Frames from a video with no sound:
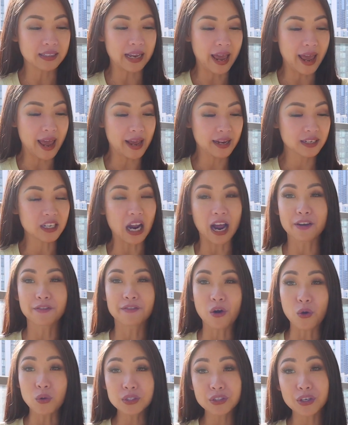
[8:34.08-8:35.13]
And
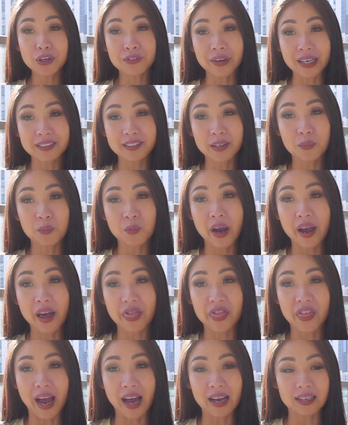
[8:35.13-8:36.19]
I've also read somewhere
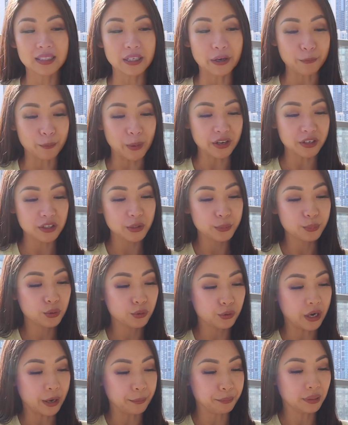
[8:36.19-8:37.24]
that when you
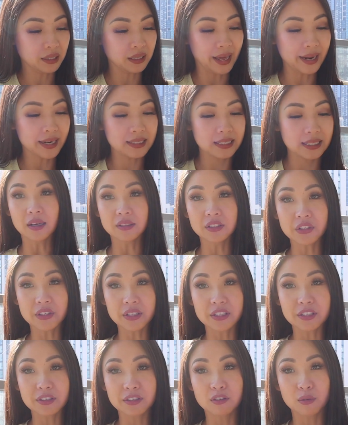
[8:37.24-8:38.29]
put a plate under
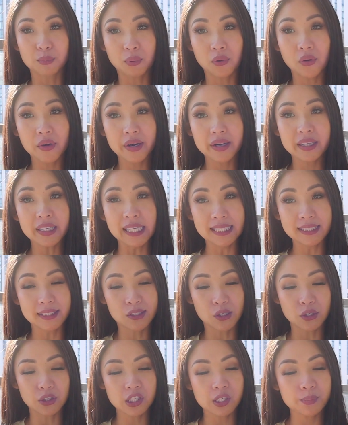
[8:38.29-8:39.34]
it to support it,
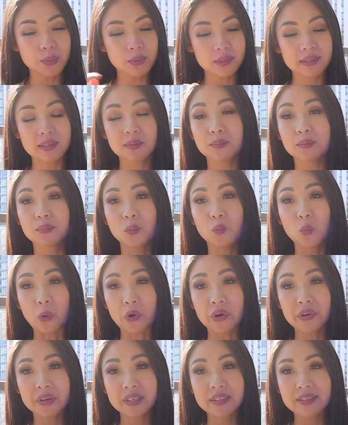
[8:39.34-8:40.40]
it's good to put some
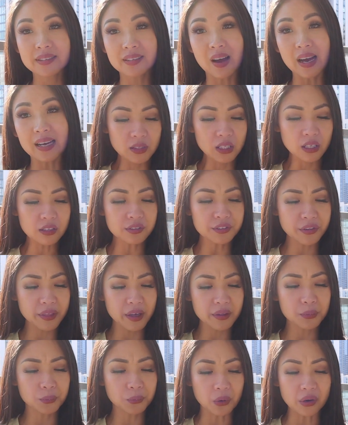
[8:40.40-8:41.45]
water inside so
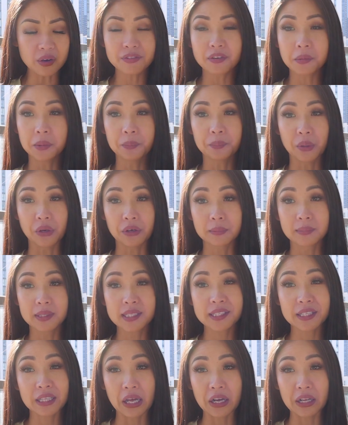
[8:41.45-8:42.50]
that the water from the bottom
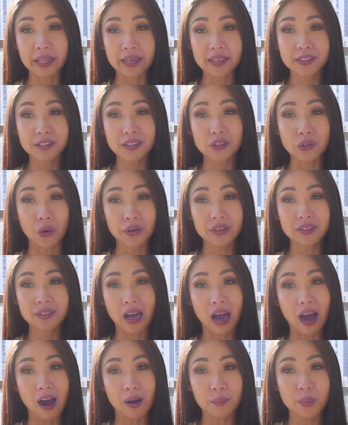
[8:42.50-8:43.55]
slowly soaks
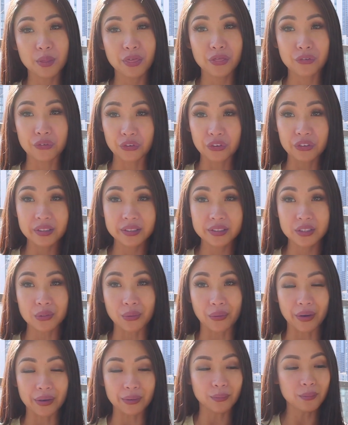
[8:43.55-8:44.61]
up through the
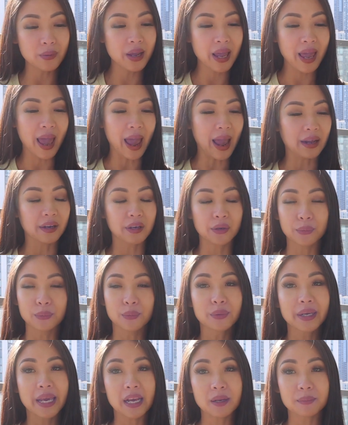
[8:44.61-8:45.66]
soil, and it
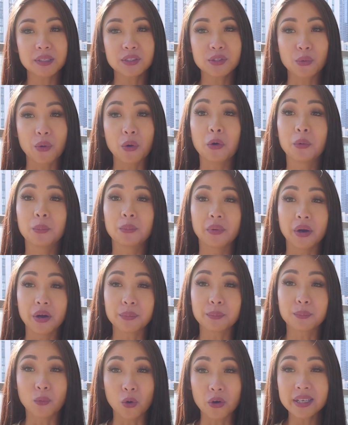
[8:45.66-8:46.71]
will keep the soil
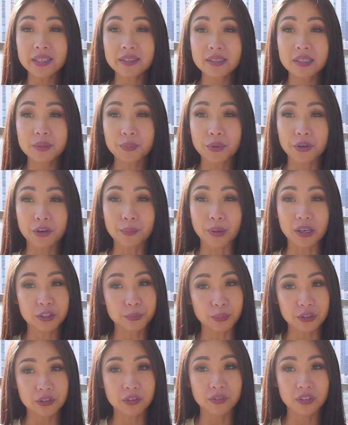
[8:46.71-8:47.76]
moist pretty much
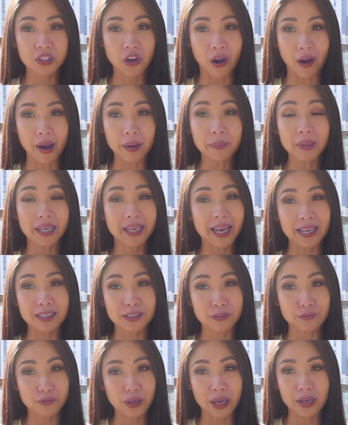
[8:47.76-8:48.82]
most of the time in
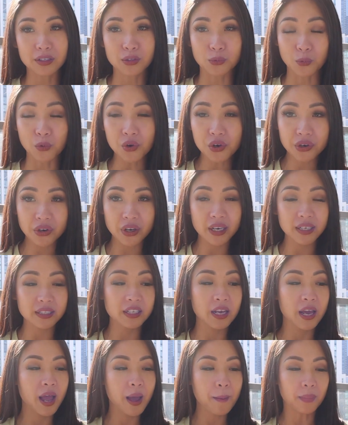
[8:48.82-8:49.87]
case you forget to water it.
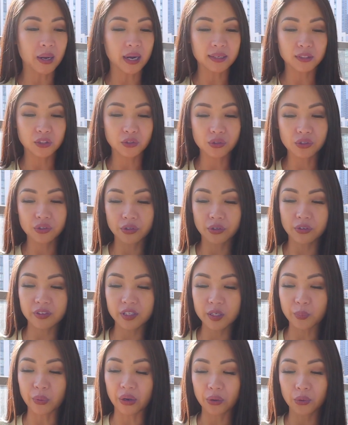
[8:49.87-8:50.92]
But I do sort of
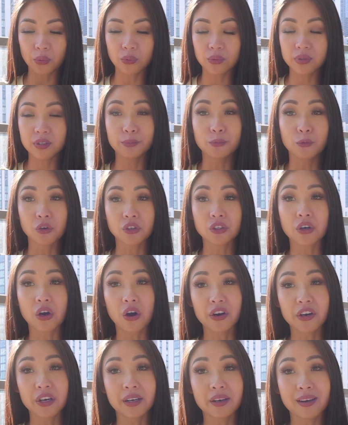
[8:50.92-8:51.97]
sprinkle some water
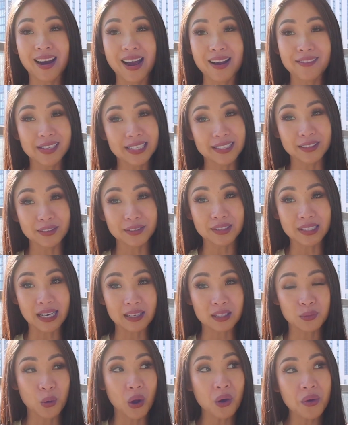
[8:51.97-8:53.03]
on it every single
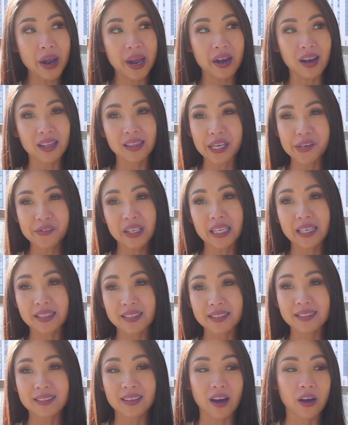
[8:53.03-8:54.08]
day as well, and I leave it in
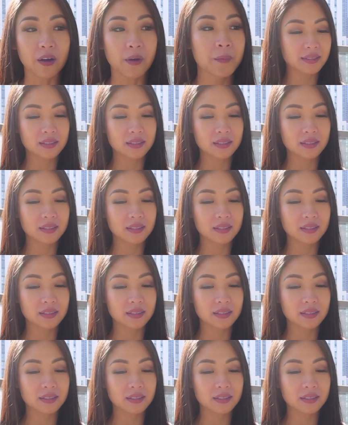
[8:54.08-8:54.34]
the sun.